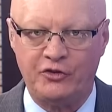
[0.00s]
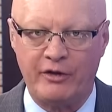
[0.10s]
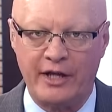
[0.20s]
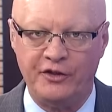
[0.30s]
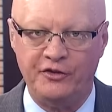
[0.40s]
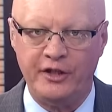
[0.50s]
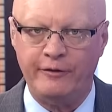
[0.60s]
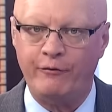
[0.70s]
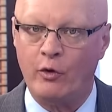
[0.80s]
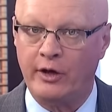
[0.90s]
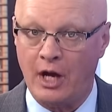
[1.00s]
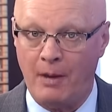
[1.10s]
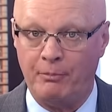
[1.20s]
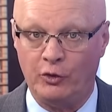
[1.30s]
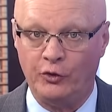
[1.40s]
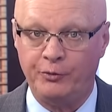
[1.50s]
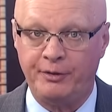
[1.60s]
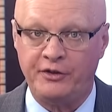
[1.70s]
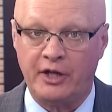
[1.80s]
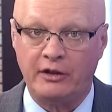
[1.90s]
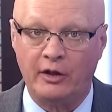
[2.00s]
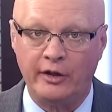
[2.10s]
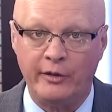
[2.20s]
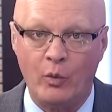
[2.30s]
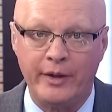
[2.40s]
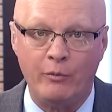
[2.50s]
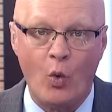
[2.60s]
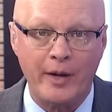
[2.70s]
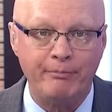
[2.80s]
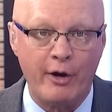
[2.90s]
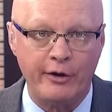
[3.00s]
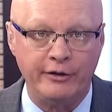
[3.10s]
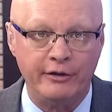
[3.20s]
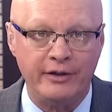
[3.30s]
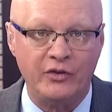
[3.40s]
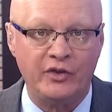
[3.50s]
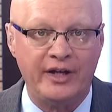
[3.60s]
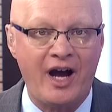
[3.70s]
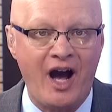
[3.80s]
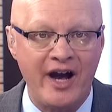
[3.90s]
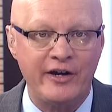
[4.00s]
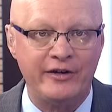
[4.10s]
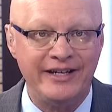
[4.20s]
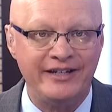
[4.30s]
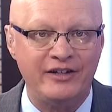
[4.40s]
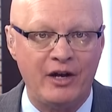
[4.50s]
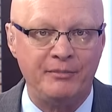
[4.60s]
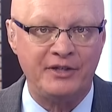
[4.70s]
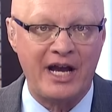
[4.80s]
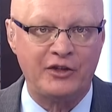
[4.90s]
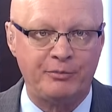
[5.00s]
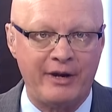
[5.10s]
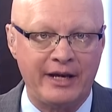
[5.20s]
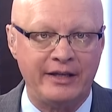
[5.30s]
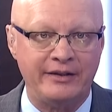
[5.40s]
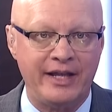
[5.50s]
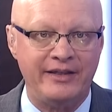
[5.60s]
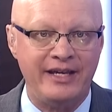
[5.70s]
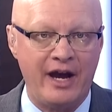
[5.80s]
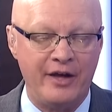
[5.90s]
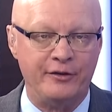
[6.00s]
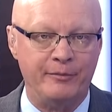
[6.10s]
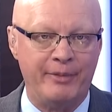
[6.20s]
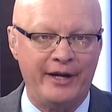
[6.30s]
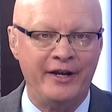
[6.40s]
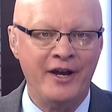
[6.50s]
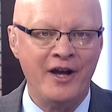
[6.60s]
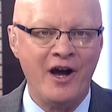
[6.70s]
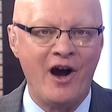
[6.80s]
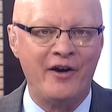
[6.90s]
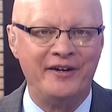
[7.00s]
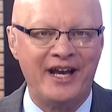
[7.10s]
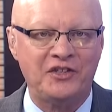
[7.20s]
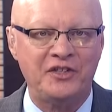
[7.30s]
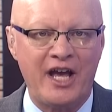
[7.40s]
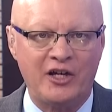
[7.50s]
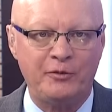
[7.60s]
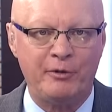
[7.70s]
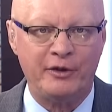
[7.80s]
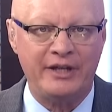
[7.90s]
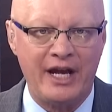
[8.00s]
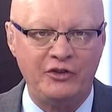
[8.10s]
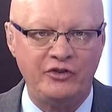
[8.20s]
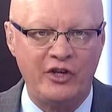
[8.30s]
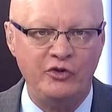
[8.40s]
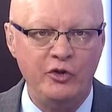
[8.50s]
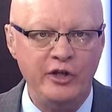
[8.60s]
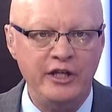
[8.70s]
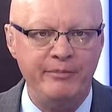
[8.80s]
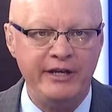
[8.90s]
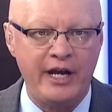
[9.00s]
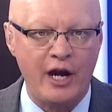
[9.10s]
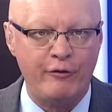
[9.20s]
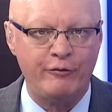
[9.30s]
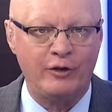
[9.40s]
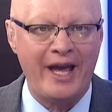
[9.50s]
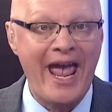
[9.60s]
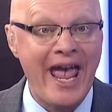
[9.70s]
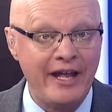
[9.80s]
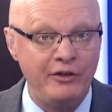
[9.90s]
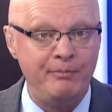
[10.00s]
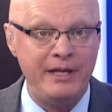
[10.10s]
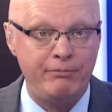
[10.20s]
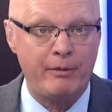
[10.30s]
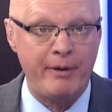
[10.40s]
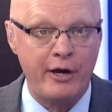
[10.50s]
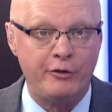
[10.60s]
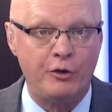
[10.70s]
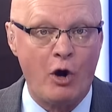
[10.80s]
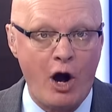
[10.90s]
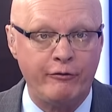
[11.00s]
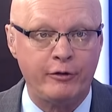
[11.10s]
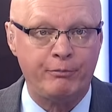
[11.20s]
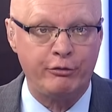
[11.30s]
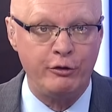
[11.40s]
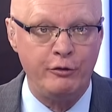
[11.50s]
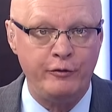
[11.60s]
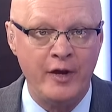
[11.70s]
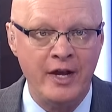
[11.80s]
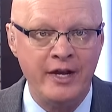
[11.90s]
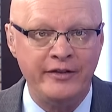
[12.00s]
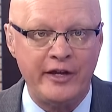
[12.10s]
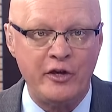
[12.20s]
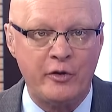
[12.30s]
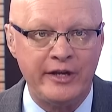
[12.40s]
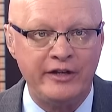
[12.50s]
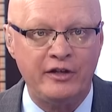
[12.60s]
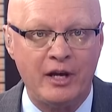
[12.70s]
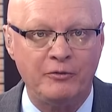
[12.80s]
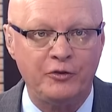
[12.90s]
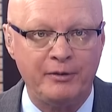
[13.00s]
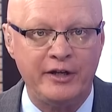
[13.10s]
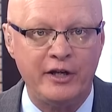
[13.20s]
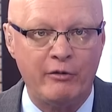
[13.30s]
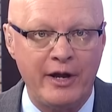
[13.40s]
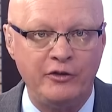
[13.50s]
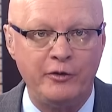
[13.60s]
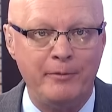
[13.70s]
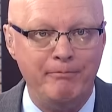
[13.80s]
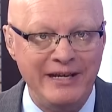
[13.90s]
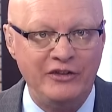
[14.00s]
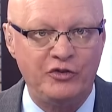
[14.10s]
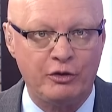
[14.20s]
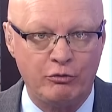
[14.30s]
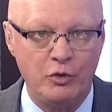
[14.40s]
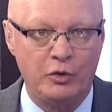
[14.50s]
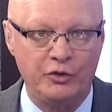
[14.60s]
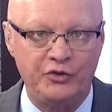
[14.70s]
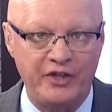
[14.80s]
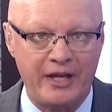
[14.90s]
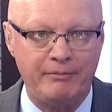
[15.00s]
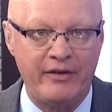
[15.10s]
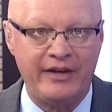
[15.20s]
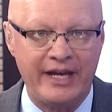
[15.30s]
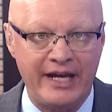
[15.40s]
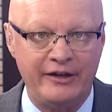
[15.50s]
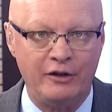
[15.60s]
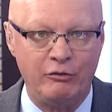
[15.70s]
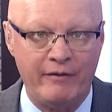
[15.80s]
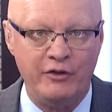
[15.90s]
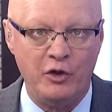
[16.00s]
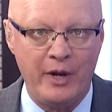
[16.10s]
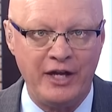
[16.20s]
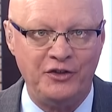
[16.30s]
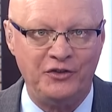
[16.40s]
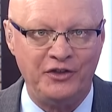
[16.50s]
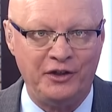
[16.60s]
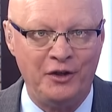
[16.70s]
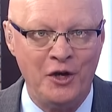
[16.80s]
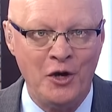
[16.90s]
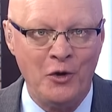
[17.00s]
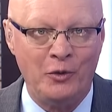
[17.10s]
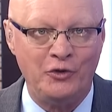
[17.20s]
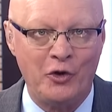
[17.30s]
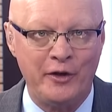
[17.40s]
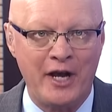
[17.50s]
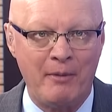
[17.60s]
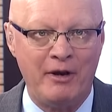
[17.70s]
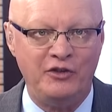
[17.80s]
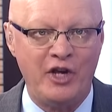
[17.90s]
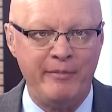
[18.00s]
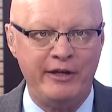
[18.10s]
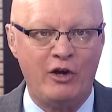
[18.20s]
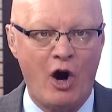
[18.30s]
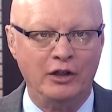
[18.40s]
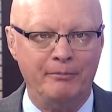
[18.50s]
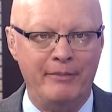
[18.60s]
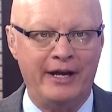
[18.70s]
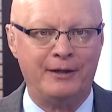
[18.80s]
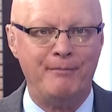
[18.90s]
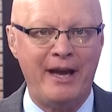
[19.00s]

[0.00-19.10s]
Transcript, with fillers: strategy for couples, particularly when one partner is in a higher income tax bracket than the other. But our next expert guest says you need to be careful and be prepared to offer proof that your income splitting arrangement meets the rules set by the Canada Revenue Agency. We're joined now by Jamie Golombek,